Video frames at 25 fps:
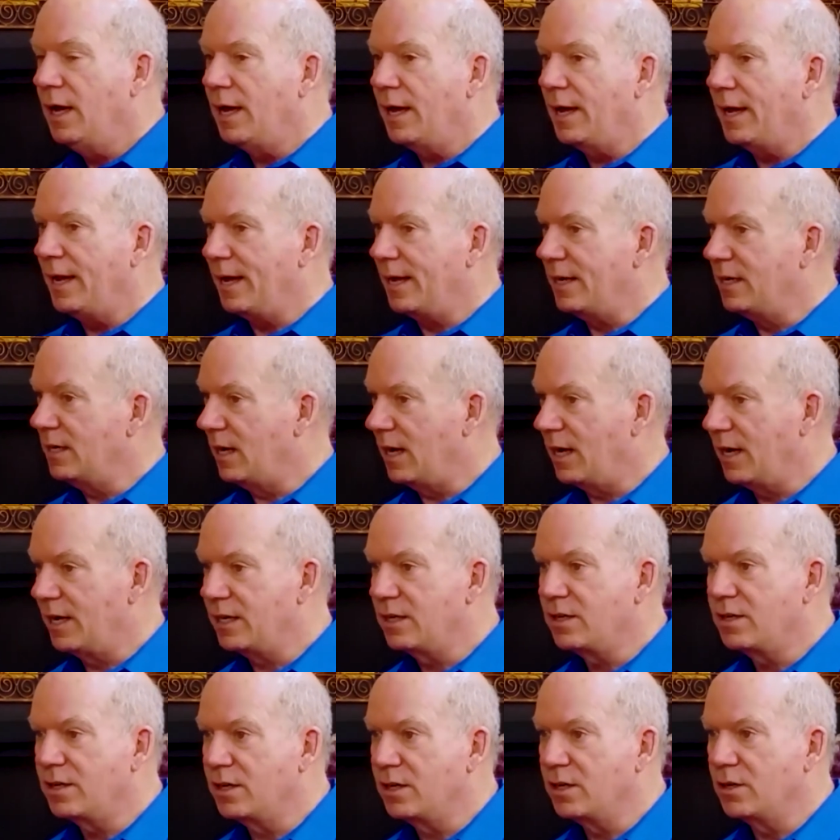And
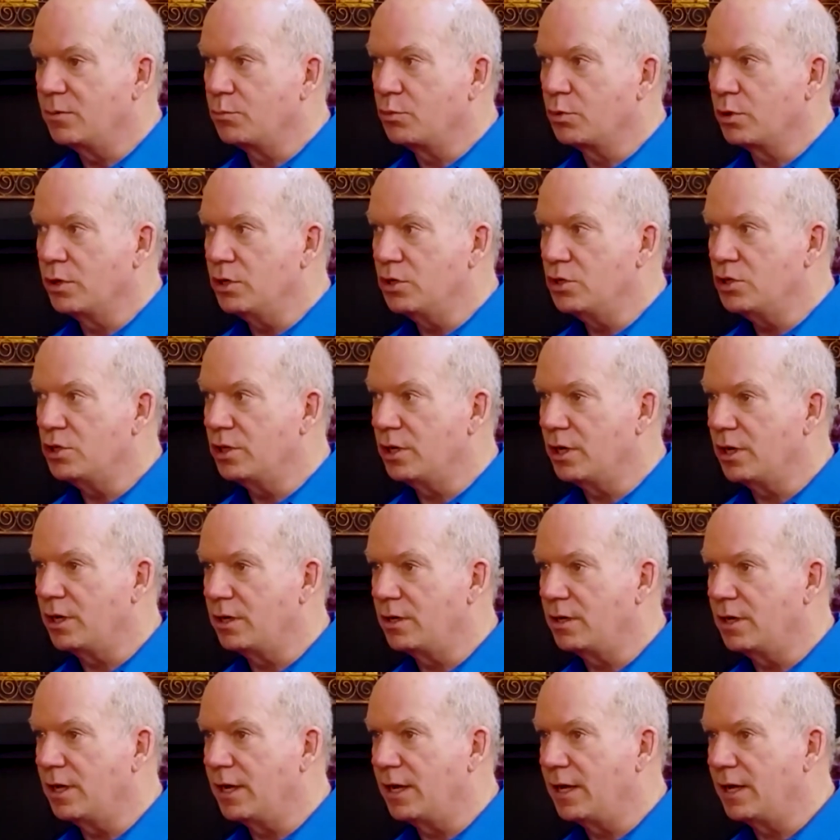I can
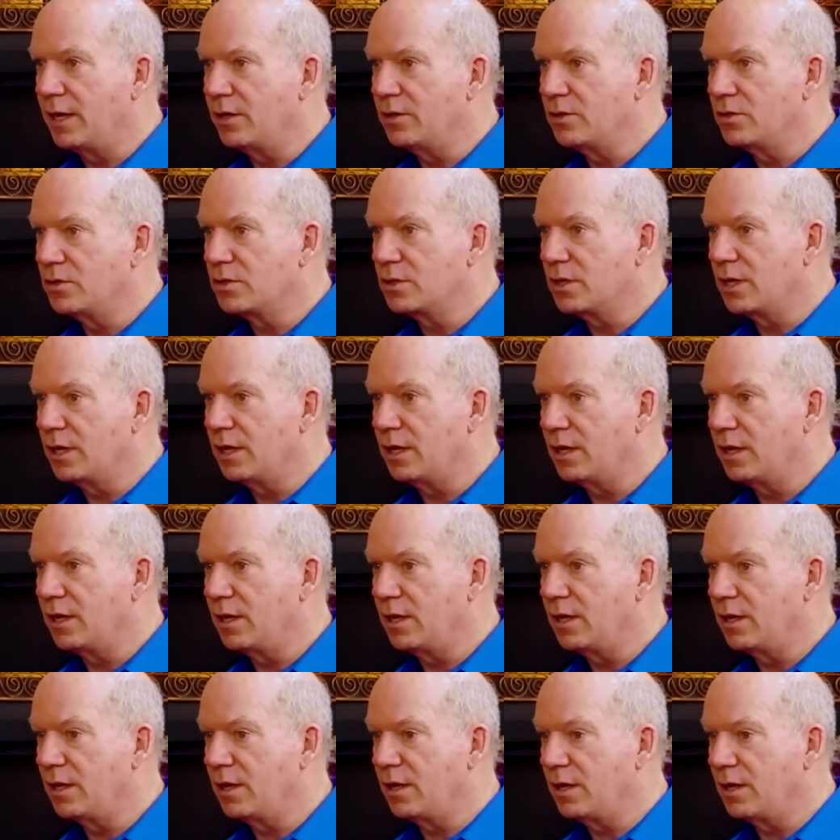appreciate as
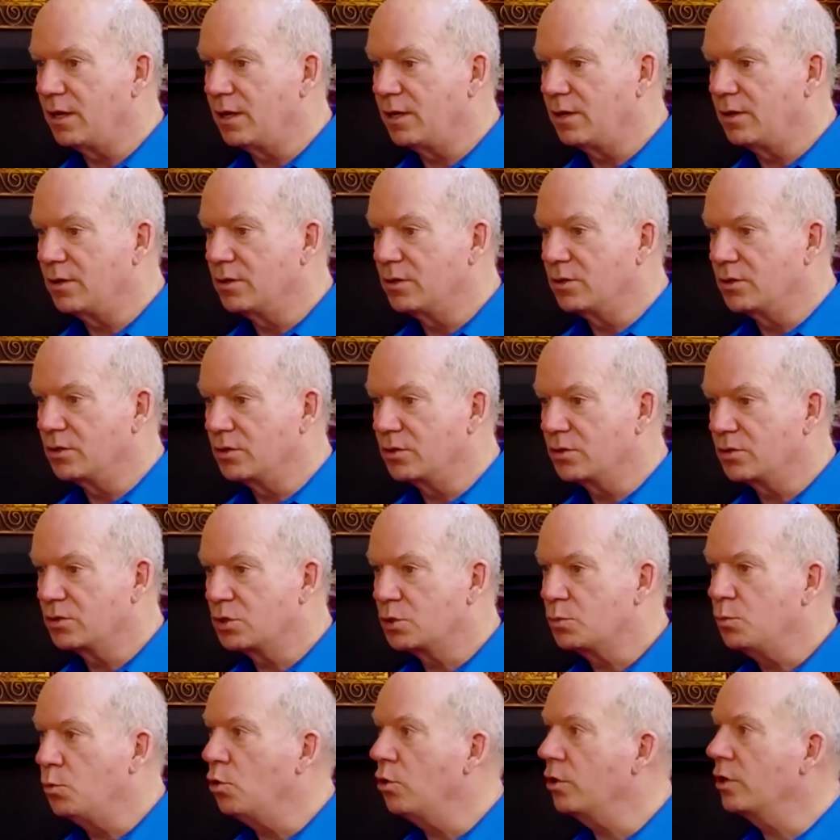a
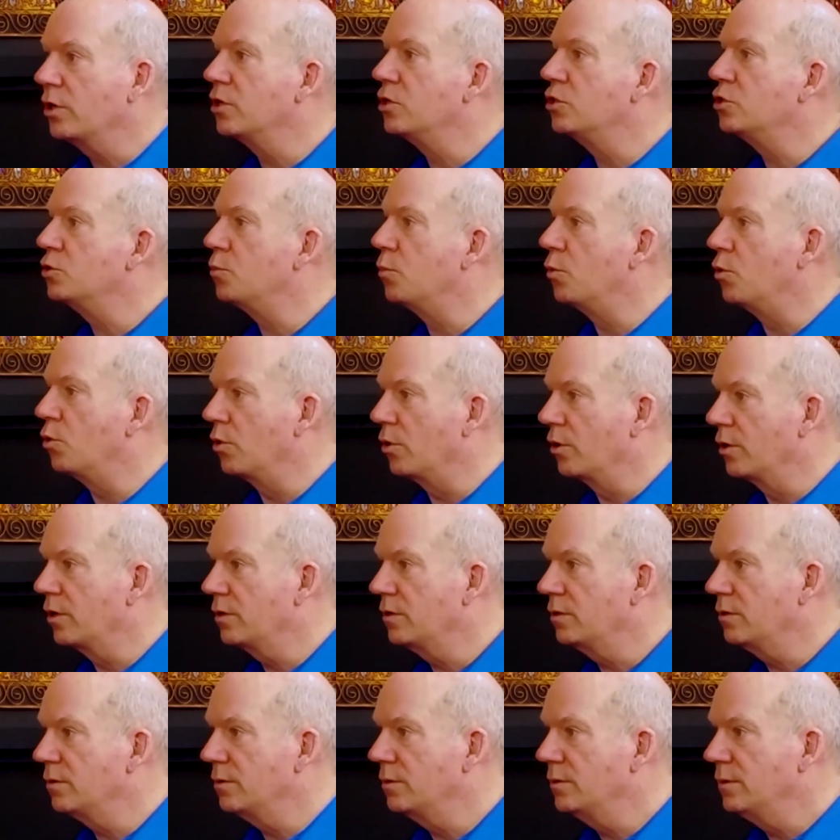
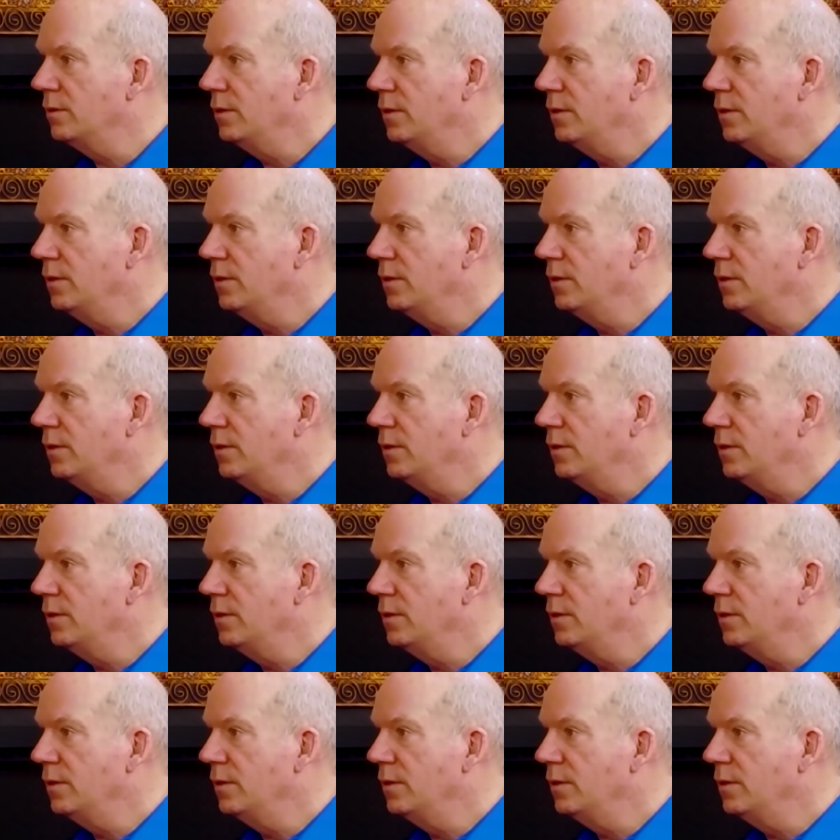smorgasbord,